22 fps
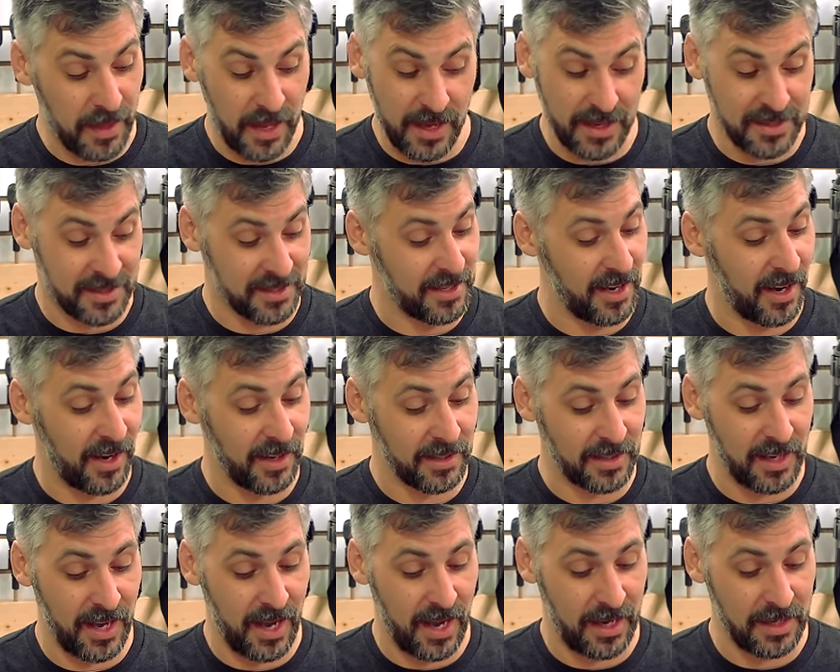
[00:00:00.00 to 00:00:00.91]
This
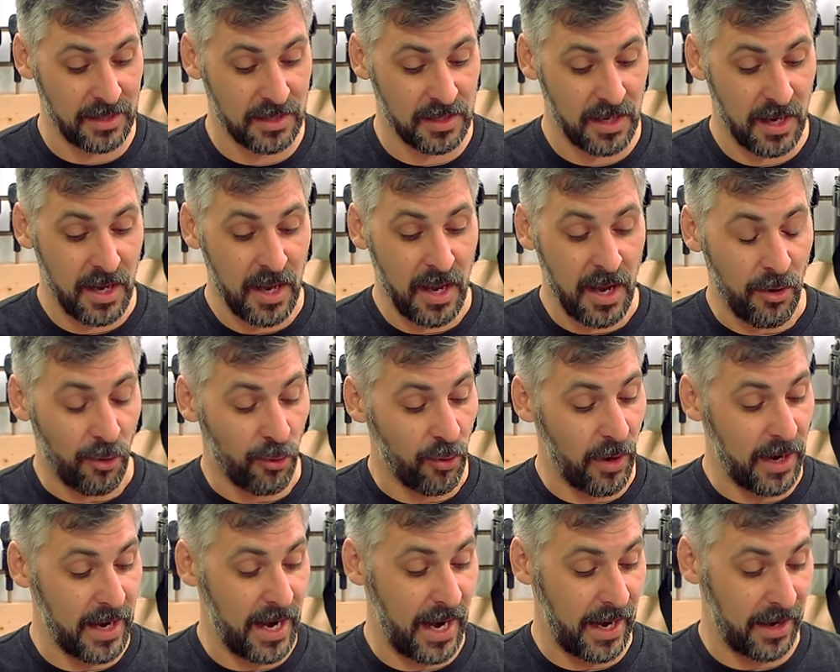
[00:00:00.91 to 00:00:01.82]
gun, guys,
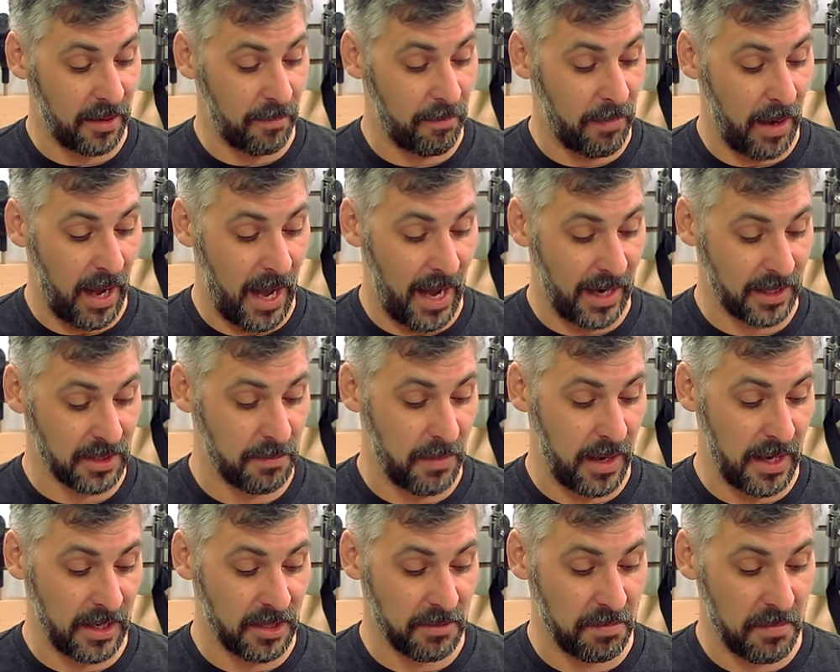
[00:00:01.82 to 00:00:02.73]
right out of the box
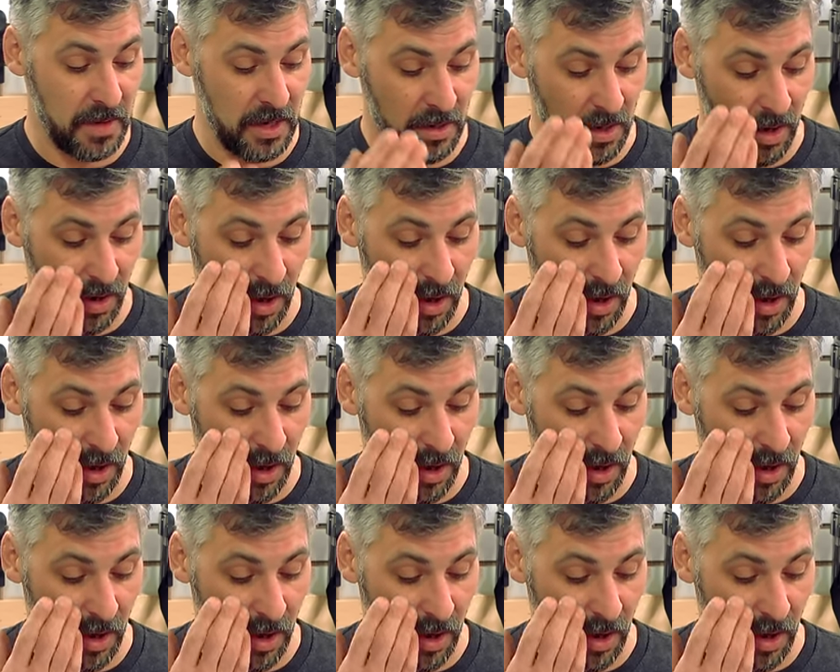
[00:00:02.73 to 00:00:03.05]
makes me